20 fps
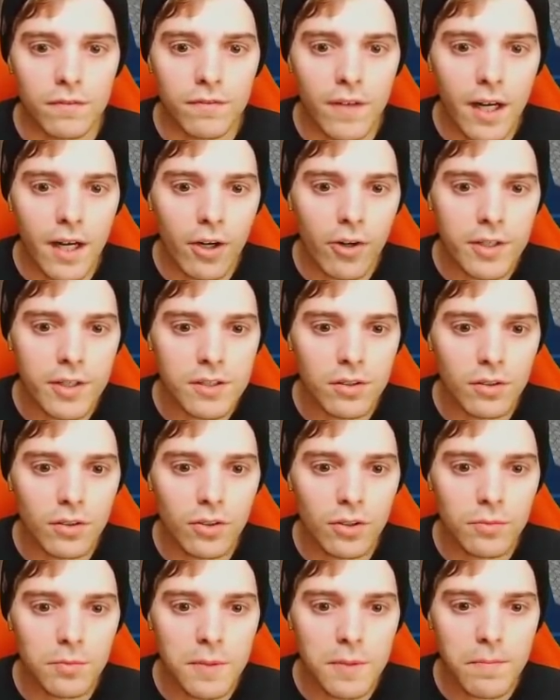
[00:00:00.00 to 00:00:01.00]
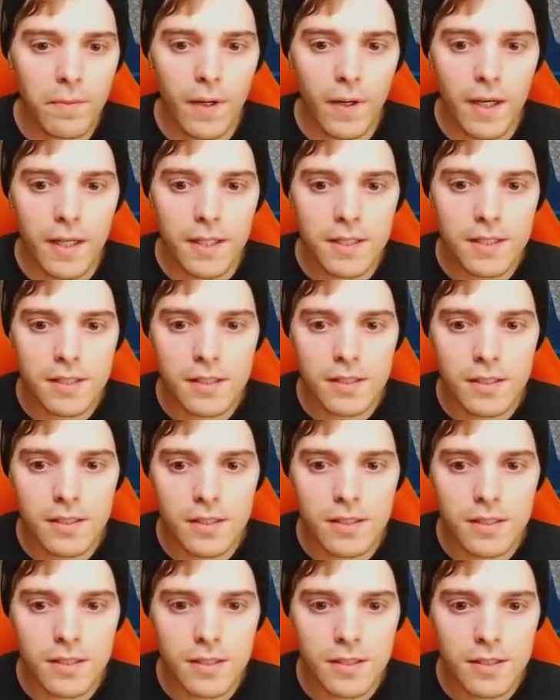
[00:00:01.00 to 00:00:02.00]
Fire Crystal could be priced.
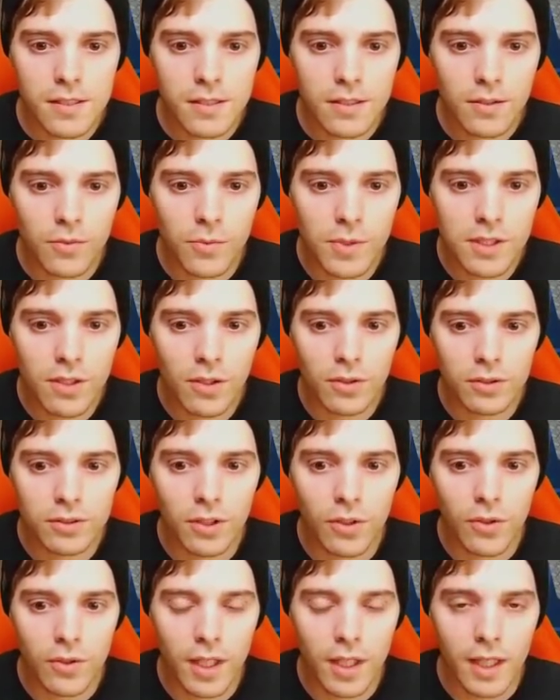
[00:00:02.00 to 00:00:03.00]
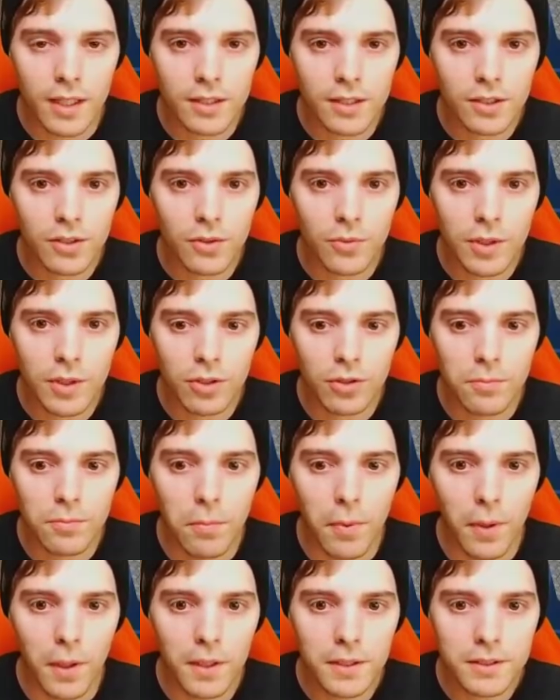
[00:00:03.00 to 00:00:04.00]
We don't know that. We
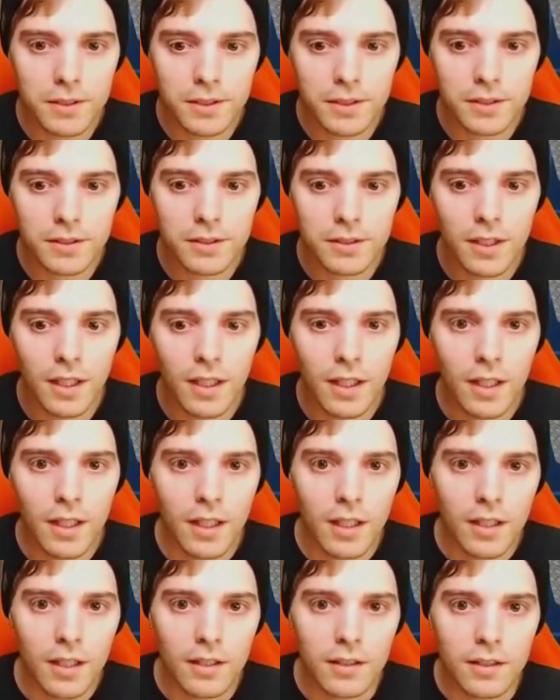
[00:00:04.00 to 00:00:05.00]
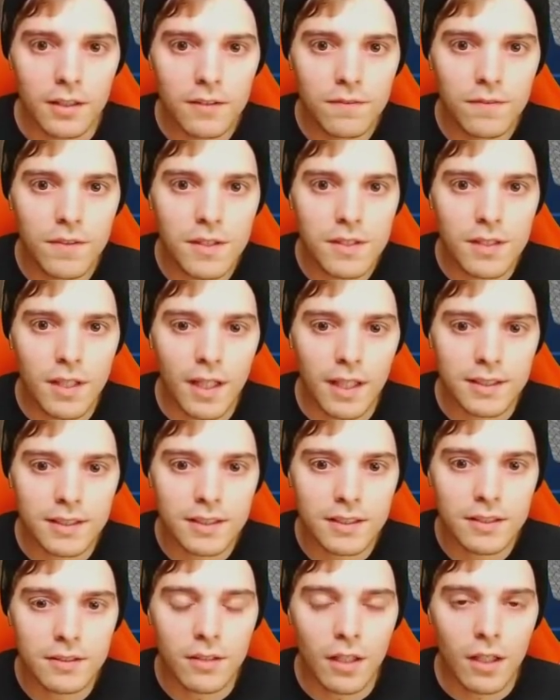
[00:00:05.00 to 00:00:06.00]
could boss, leave this guy
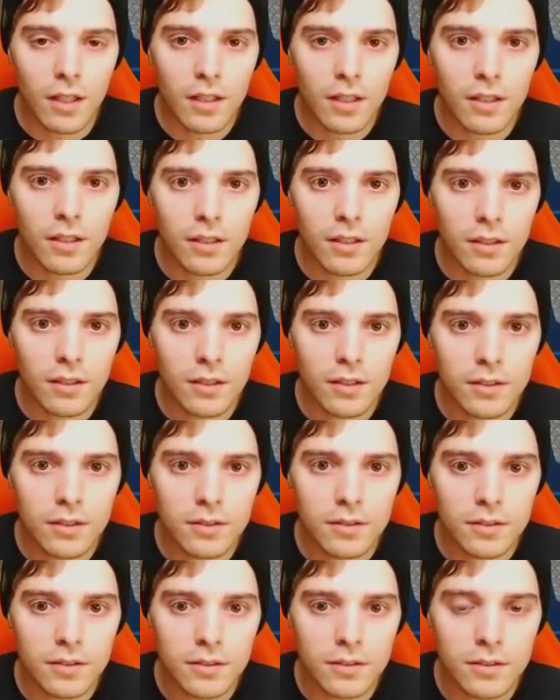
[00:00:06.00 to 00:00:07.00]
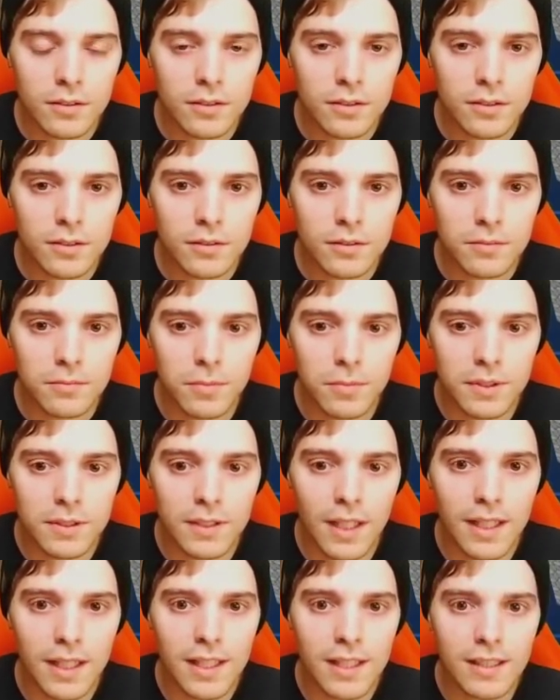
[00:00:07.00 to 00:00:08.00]
stuck,
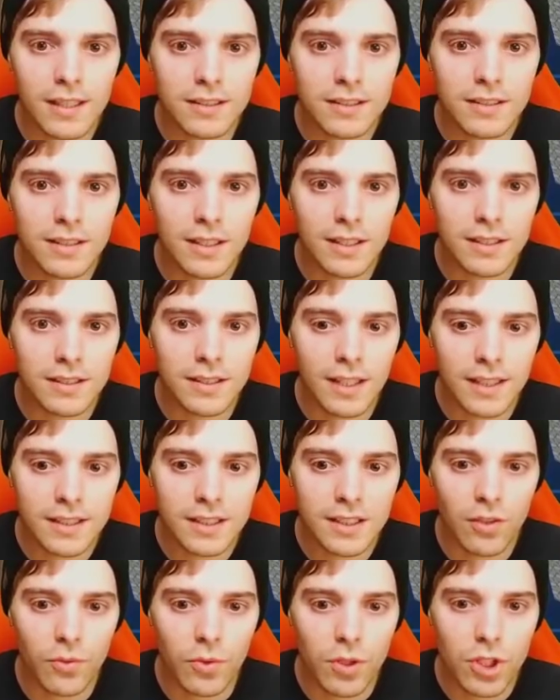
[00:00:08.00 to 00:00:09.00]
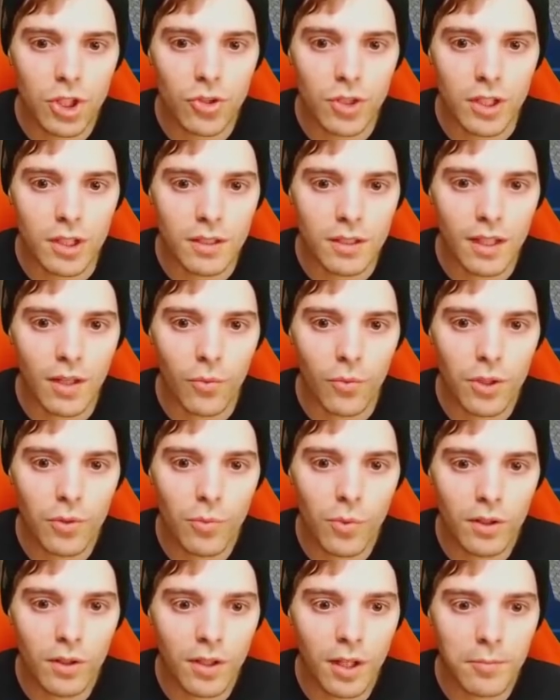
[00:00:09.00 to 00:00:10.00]
but then he can still attach and retreat, and we
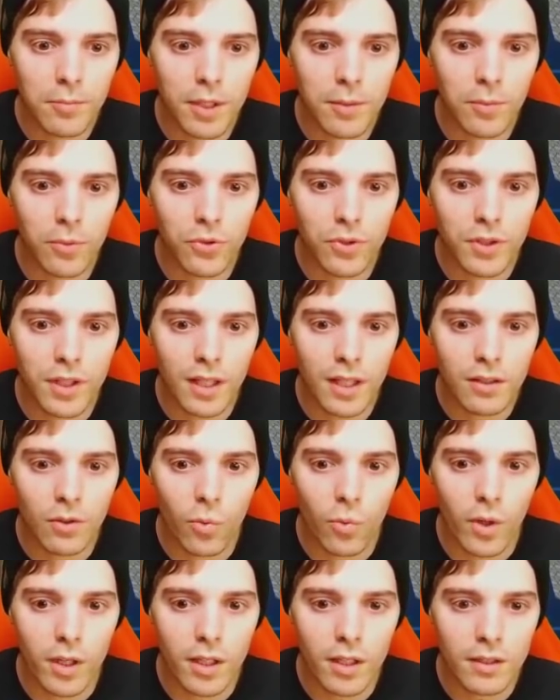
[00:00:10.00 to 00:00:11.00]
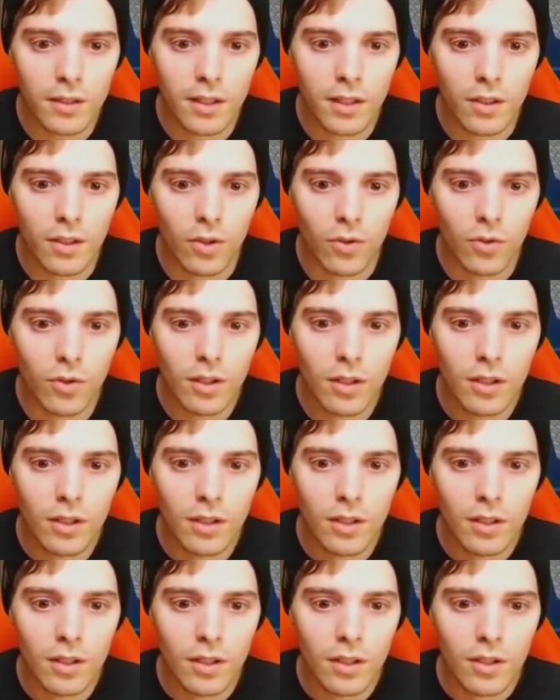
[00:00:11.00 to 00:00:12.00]
will not be able to get the 1-hit KO,
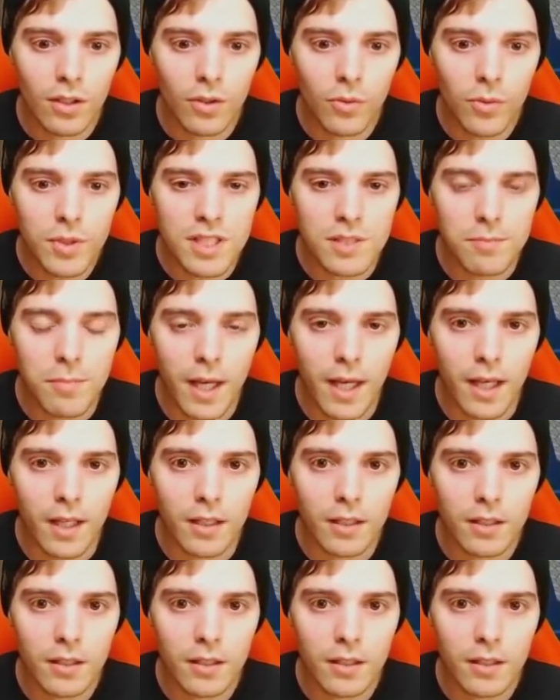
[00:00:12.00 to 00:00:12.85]
which is bad.